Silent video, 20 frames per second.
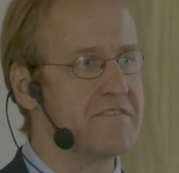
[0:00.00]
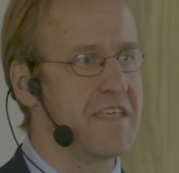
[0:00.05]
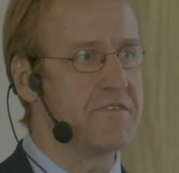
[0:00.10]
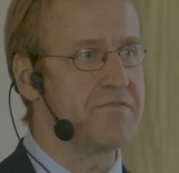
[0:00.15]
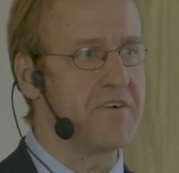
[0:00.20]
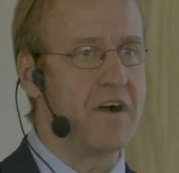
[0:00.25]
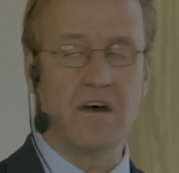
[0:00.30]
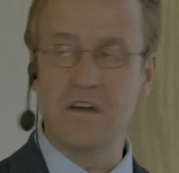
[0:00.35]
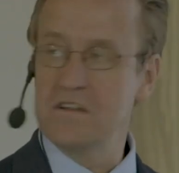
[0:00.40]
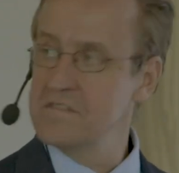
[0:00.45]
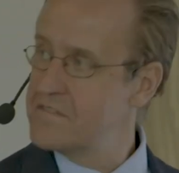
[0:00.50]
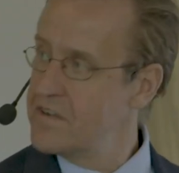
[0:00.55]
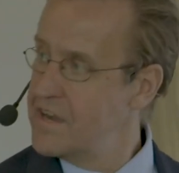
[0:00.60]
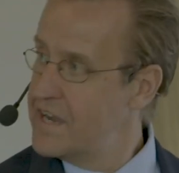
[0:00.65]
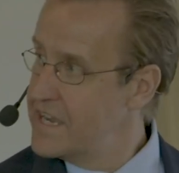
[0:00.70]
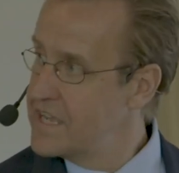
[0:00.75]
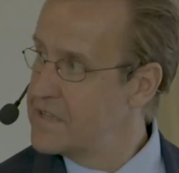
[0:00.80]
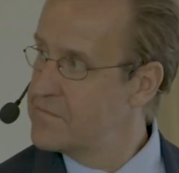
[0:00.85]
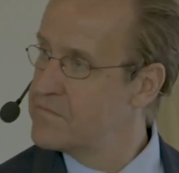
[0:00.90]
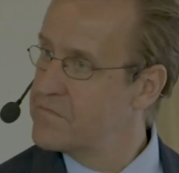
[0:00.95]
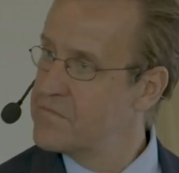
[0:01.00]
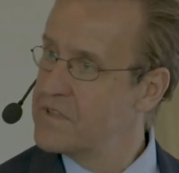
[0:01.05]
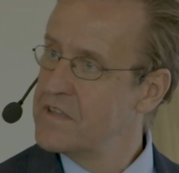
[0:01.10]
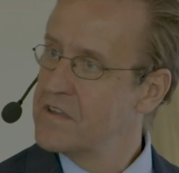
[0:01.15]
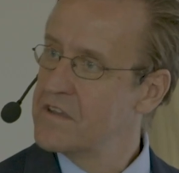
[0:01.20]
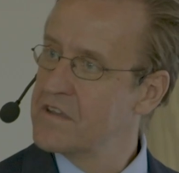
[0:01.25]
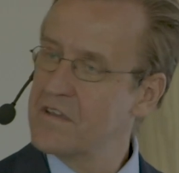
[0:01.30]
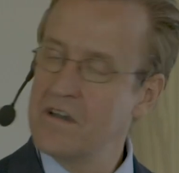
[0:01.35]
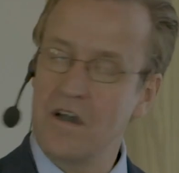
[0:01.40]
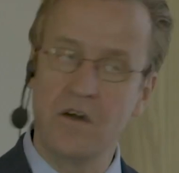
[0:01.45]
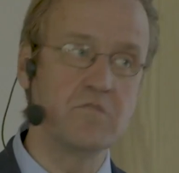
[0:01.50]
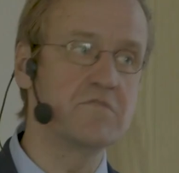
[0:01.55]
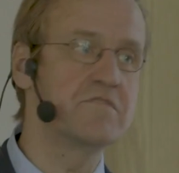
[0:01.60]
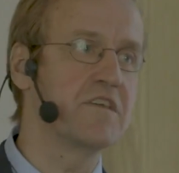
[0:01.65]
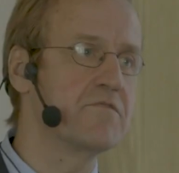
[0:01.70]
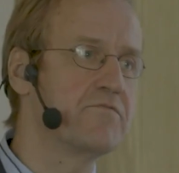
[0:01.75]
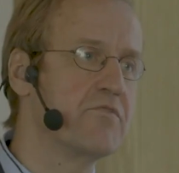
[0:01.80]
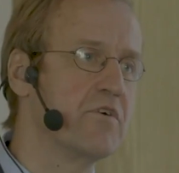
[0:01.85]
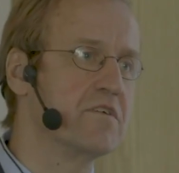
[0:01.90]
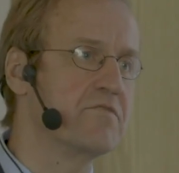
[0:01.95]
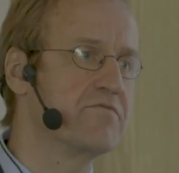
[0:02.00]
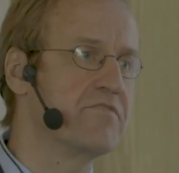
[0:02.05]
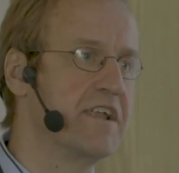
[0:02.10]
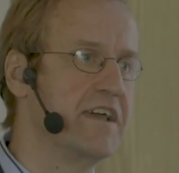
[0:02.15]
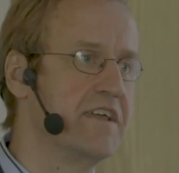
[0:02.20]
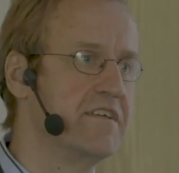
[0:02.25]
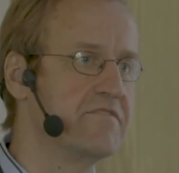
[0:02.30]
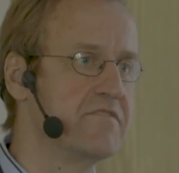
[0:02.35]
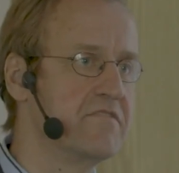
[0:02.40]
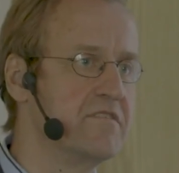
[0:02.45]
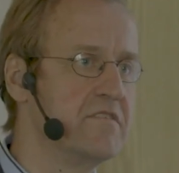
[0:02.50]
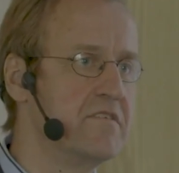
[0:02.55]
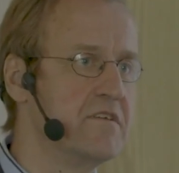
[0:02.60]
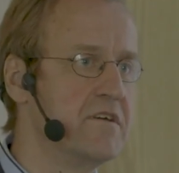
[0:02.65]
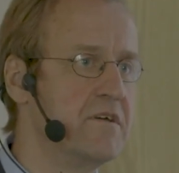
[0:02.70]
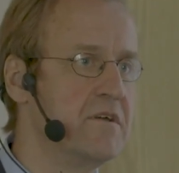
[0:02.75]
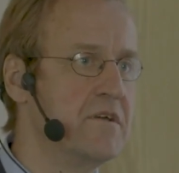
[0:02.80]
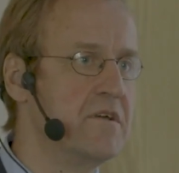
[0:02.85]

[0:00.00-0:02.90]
they have a hard time accounting for inflation